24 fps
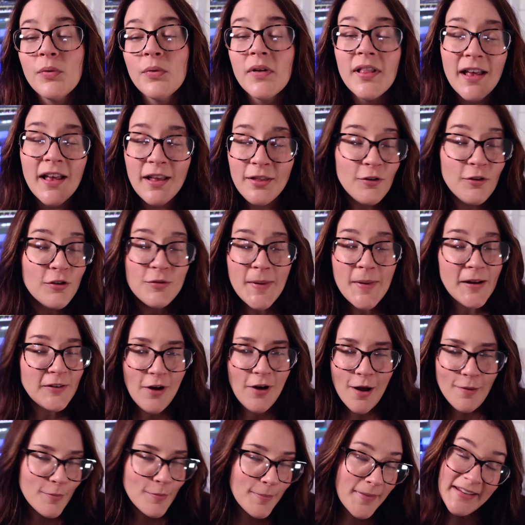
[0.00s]
will I lose my
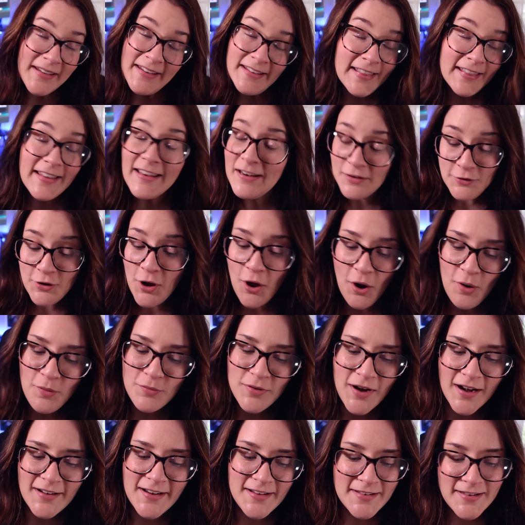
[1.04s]
job immediately? No,
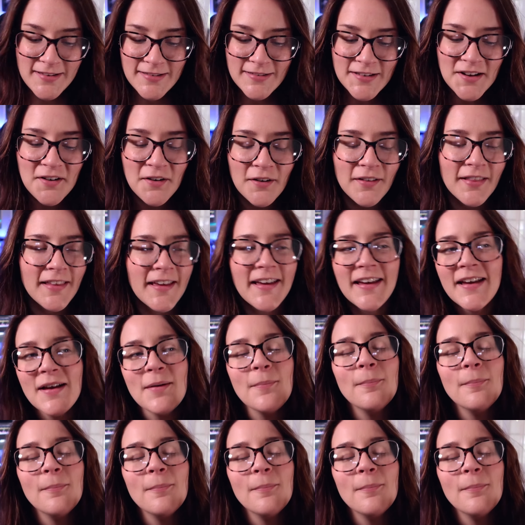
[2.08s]
not necessarily,